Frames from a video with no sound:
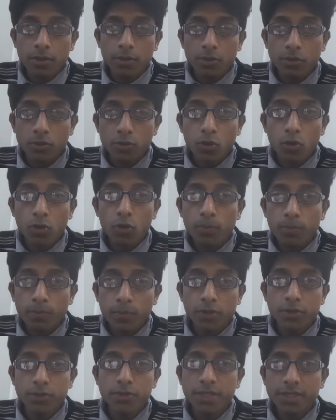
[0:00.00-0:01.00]
no
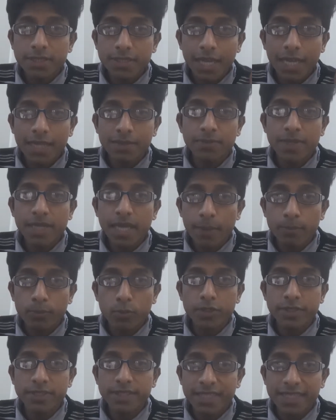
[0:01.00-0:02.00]
person can be
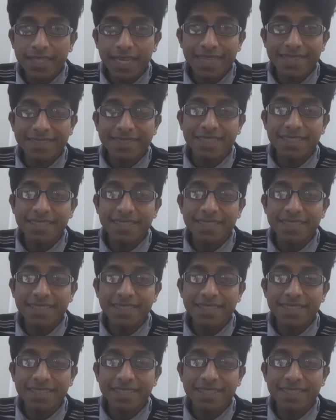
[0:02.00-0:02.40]
appointed as